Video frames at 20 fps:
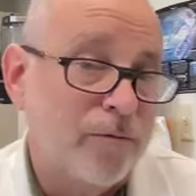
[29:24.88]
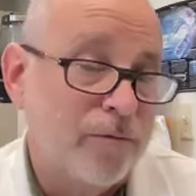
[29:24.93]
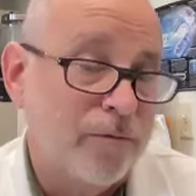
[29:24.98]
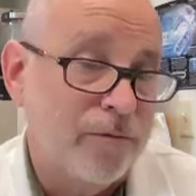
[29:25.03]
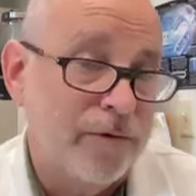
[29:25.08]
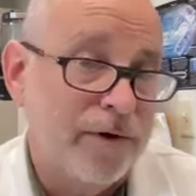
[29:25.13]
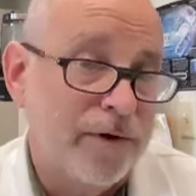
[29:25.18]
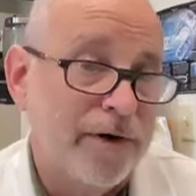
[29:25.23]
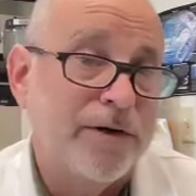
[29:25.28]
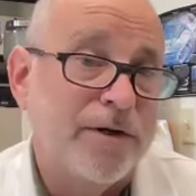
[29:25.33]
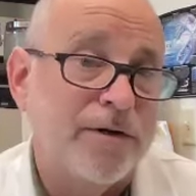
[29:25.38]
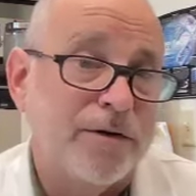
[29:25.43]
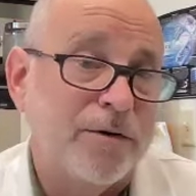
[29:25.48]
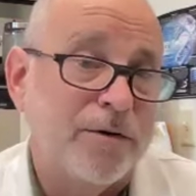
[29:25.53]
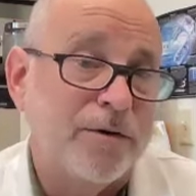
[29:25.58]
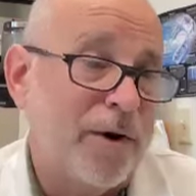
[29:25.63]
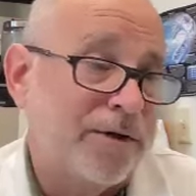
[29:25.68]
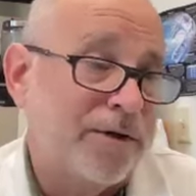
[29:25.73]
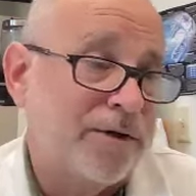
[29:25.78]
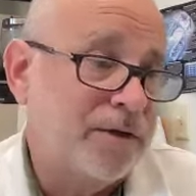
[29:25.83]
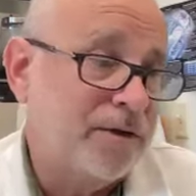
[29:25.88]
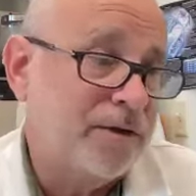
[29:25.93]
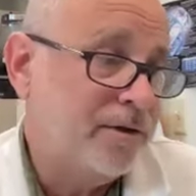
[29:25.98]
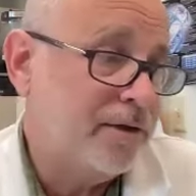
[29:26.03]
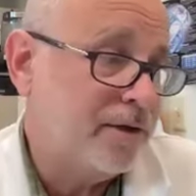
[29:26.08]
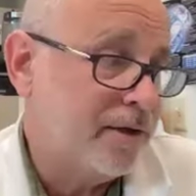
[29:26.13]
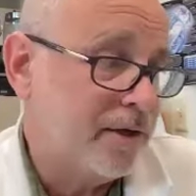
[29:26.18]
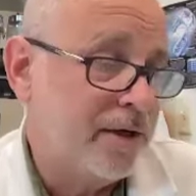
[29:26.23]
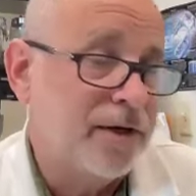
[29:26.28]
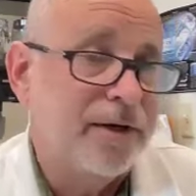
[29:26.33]
really good
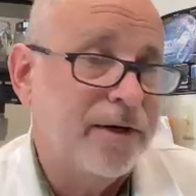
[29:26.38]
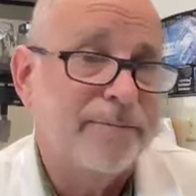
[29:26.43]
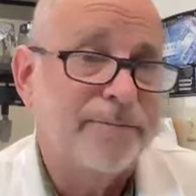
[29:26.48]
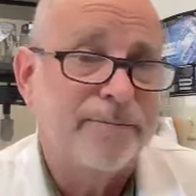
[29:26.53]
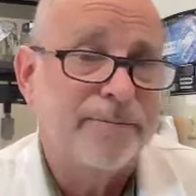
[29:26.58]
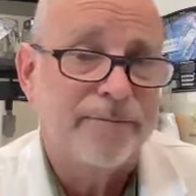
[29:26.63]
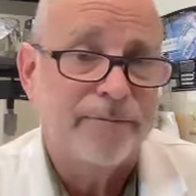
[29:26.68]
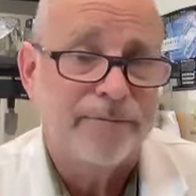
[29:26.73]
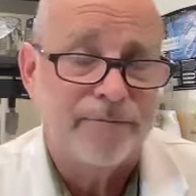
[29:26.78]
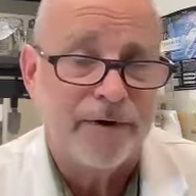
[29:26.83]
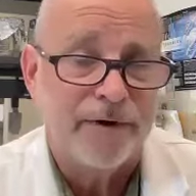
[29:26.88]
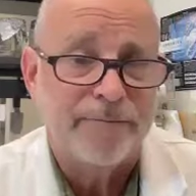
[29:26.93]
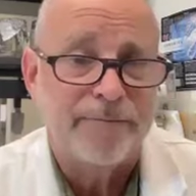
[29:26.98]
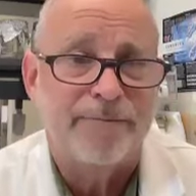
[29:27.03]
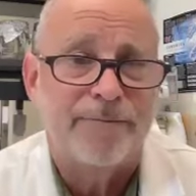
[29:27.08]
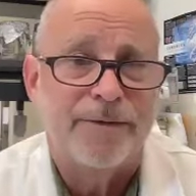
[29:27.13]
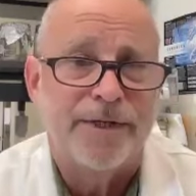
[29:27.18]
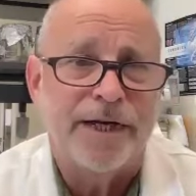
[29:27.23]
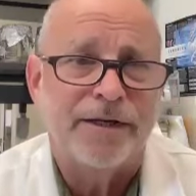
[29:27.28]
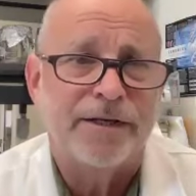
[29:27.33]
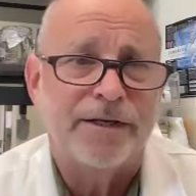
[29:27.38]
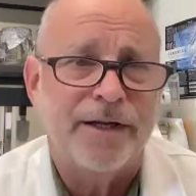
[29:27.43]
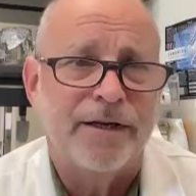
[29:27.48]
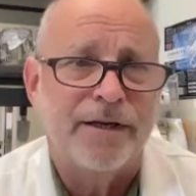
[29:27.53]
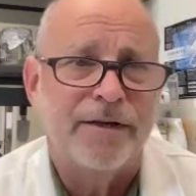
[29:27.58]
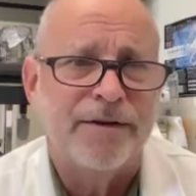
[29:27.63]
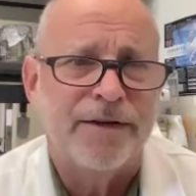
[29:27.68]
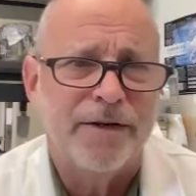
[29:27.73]
question from Jenkintown.